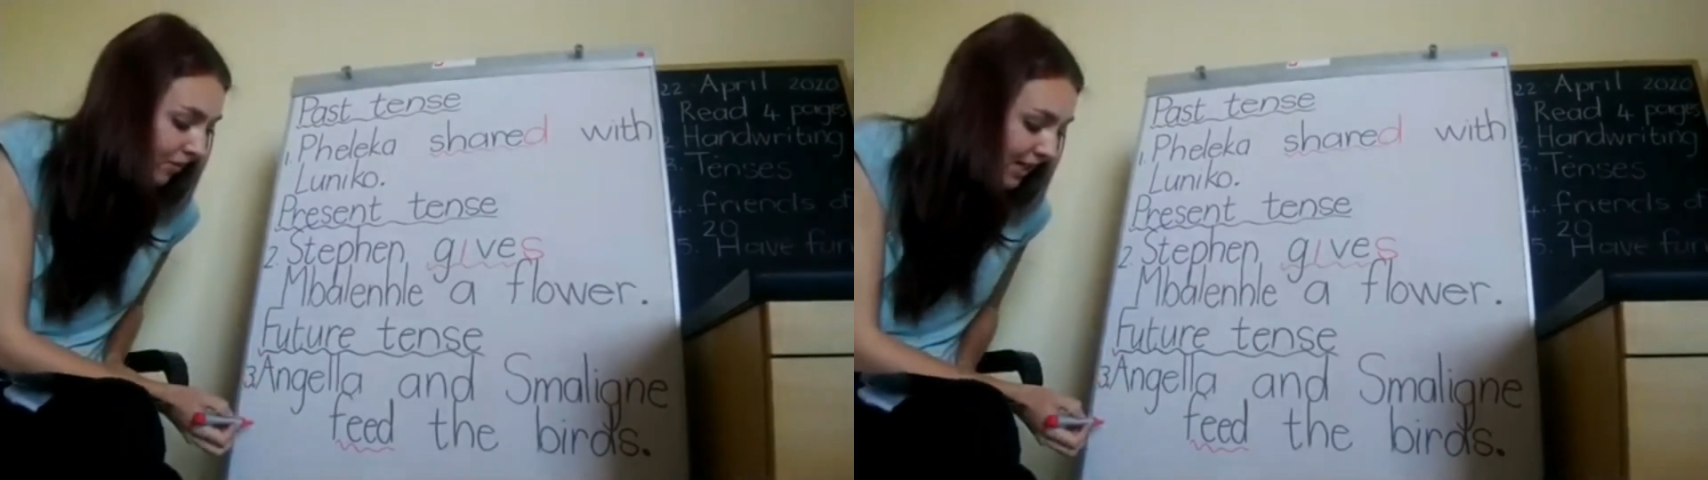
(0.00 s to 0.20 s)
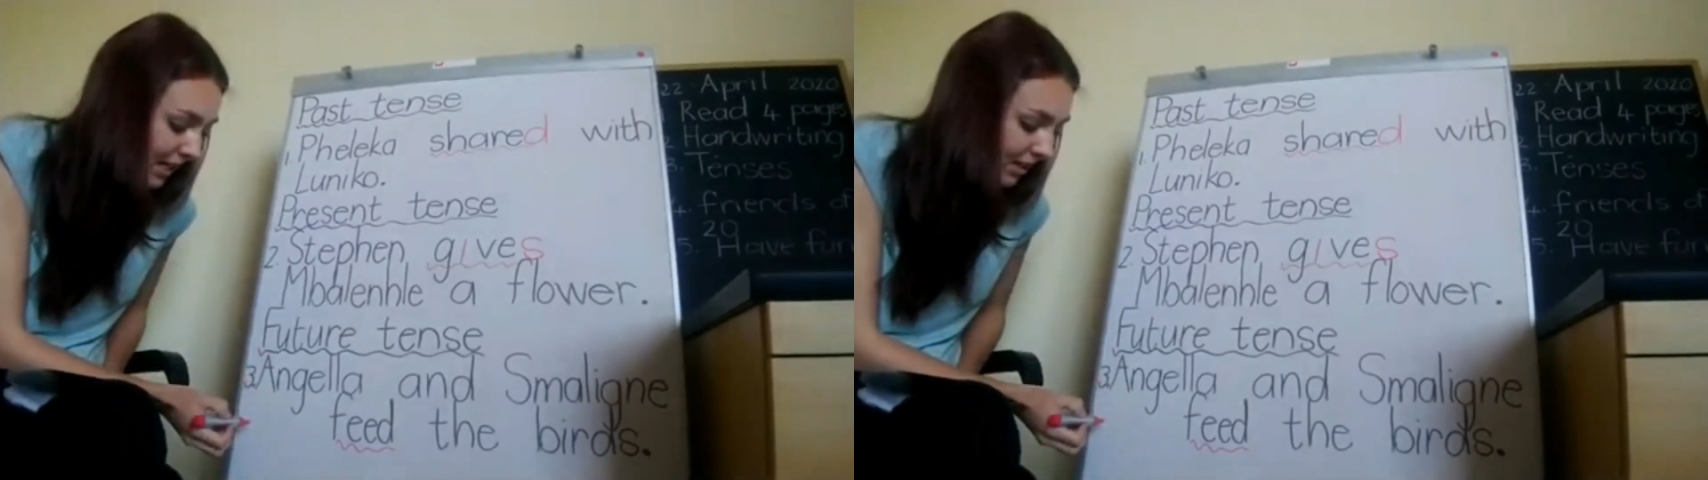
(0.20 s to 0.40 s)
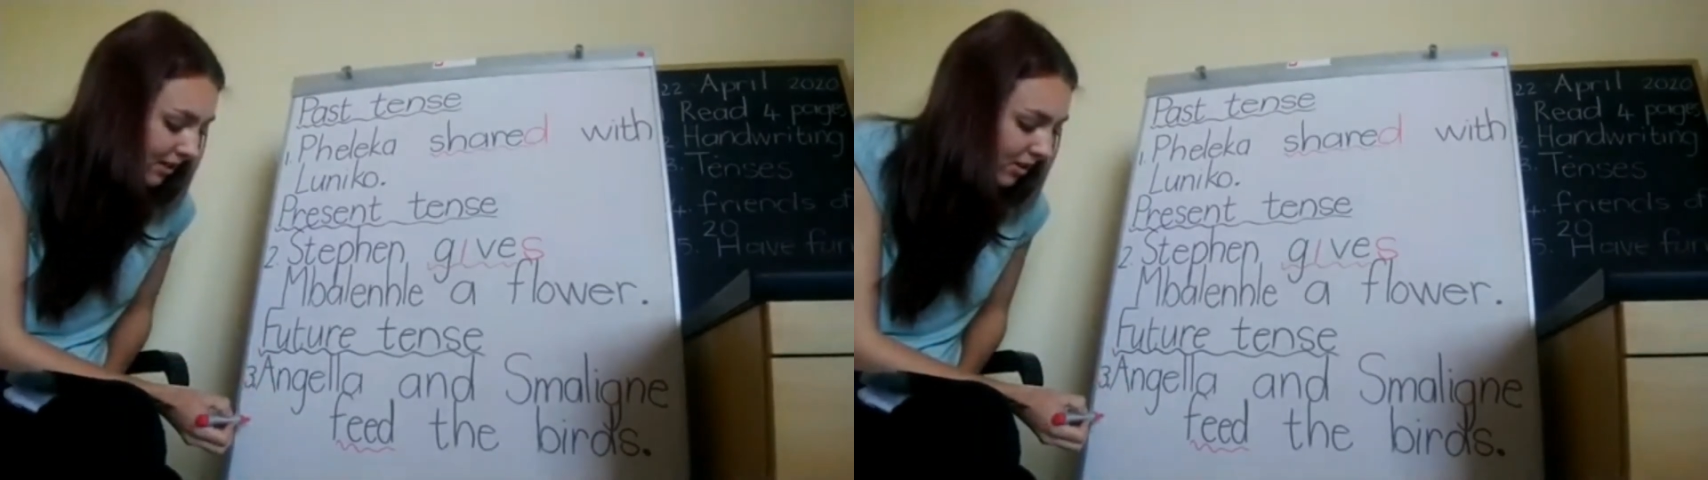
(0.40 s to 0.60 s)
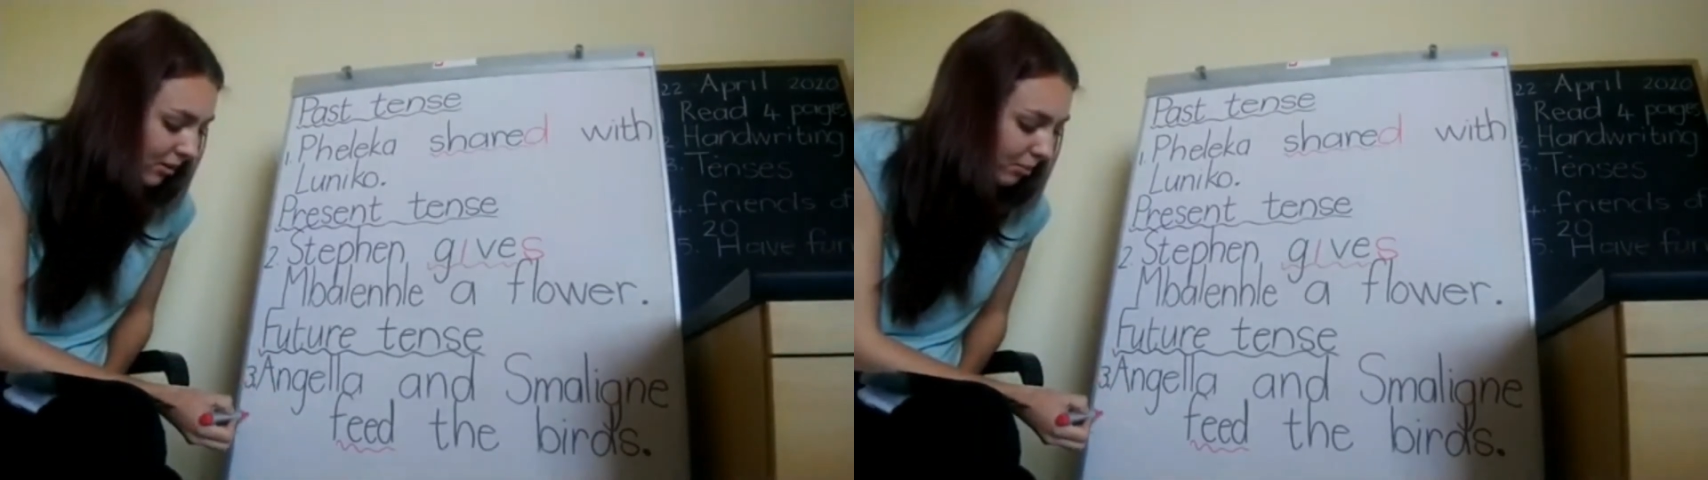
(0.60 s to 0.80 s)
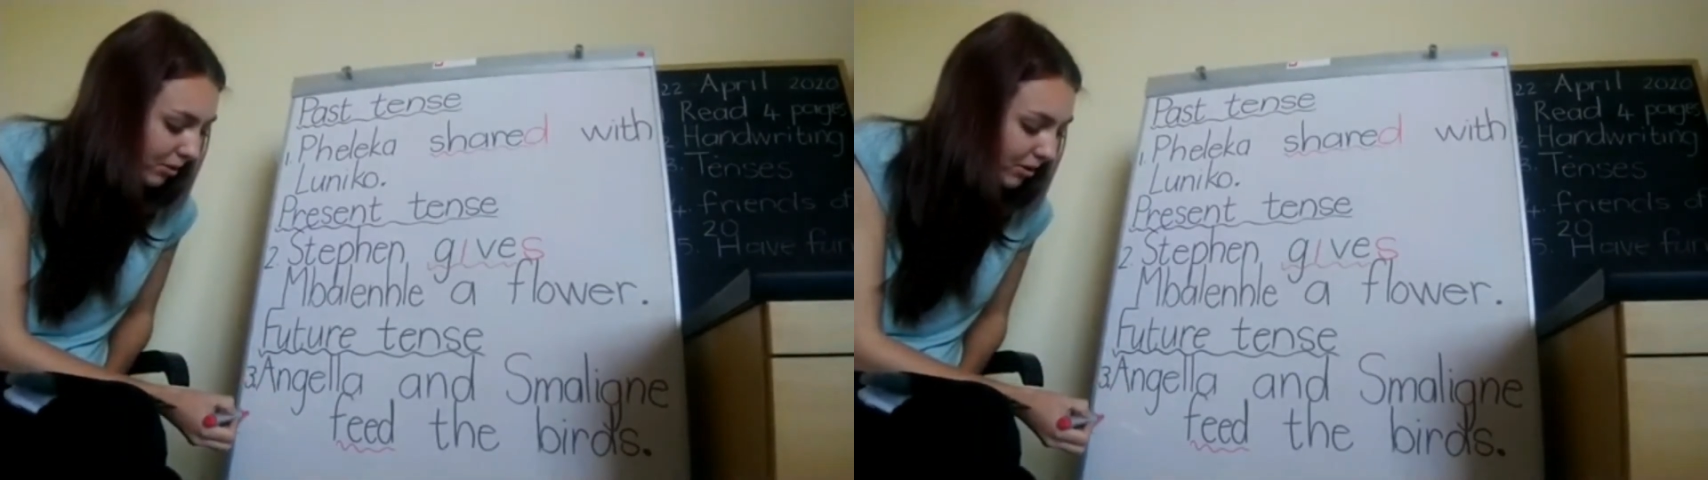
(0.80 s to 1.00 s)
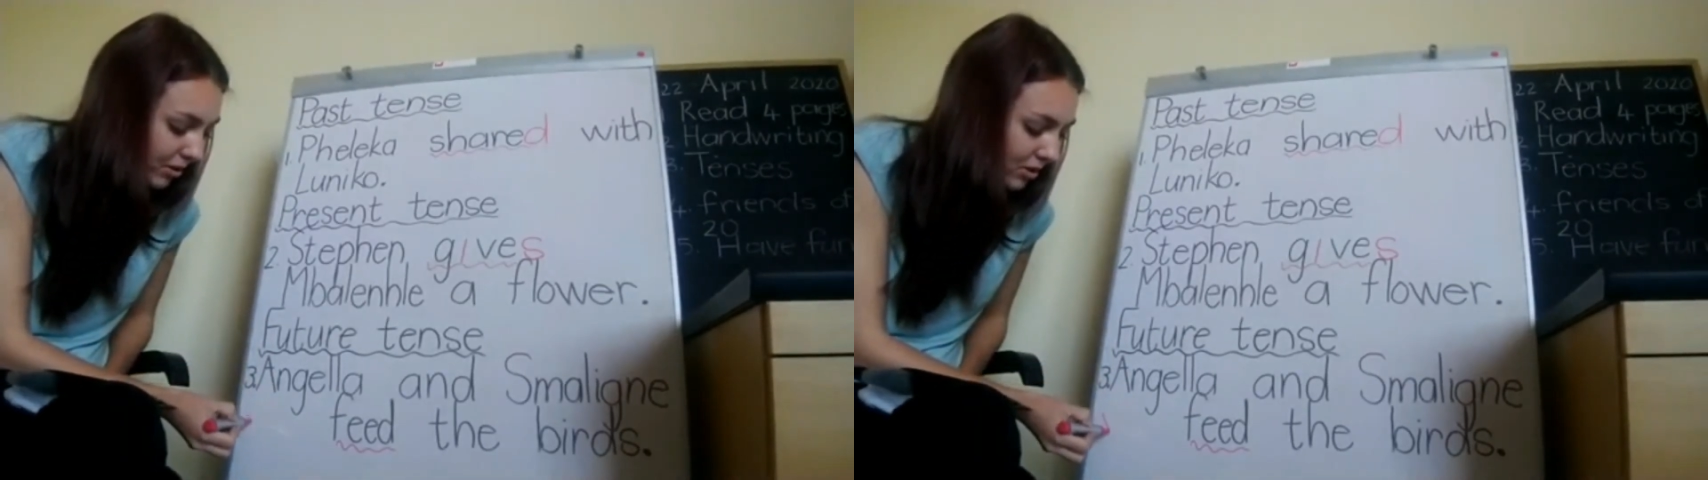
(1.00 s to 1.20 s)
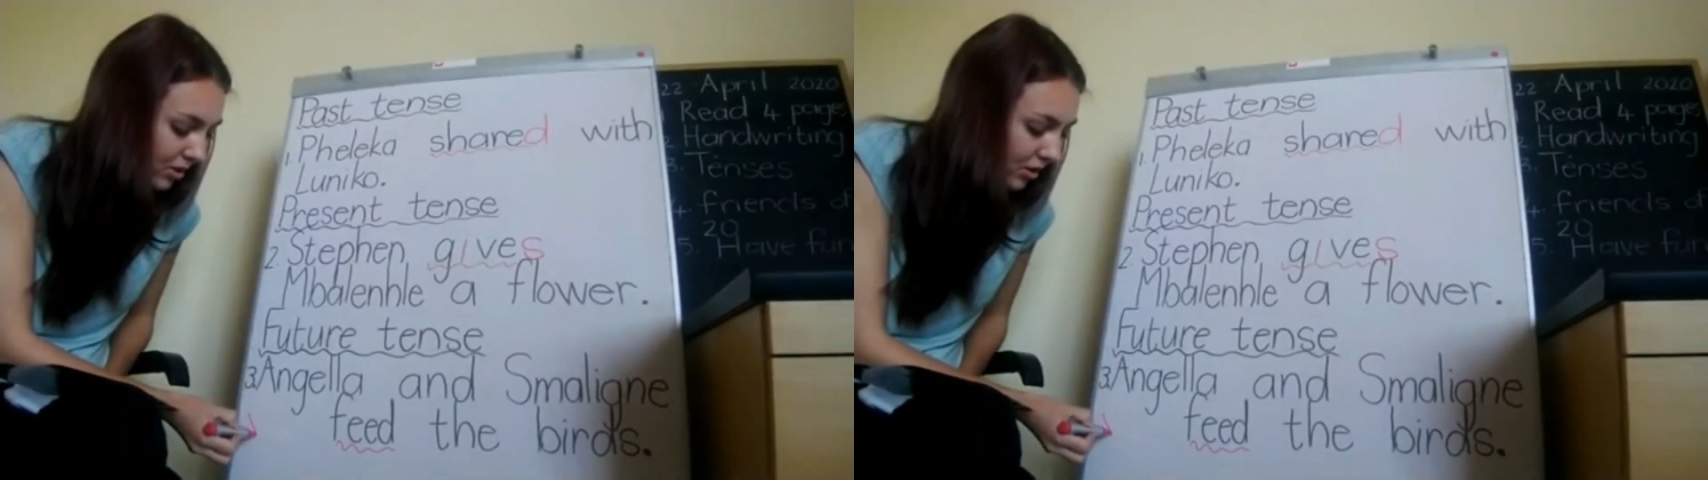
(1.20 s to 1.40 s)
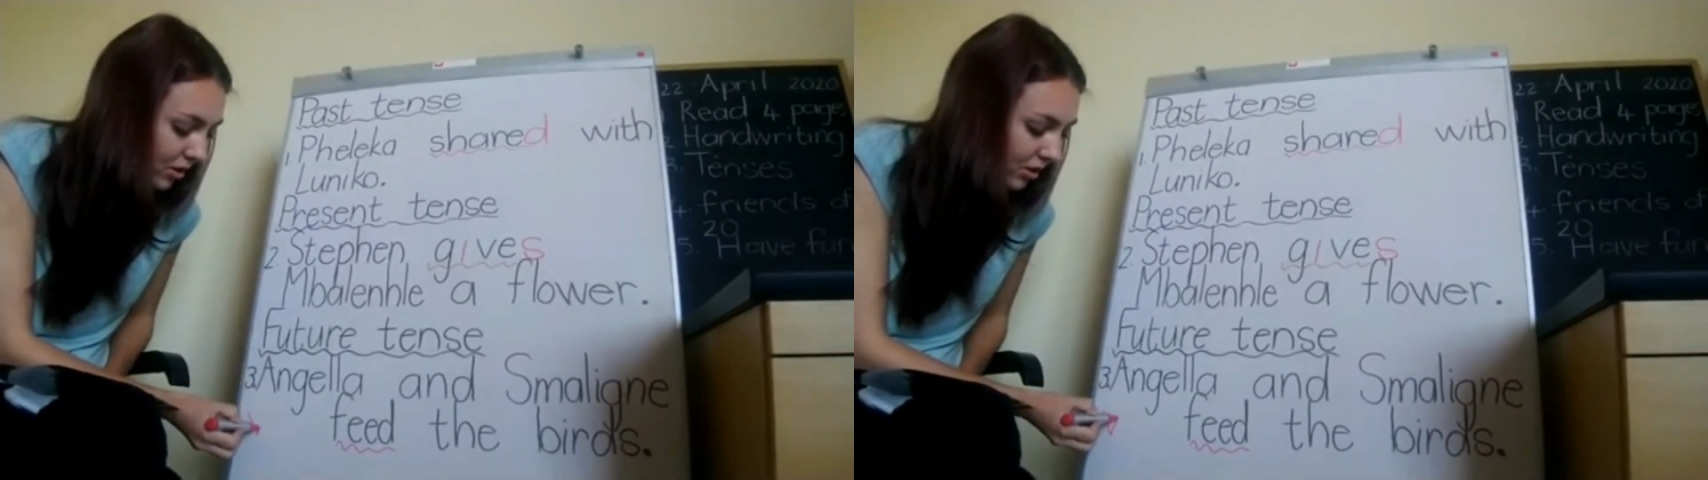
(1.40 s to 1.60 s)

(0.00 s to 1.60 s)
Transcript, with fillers: feed the birds.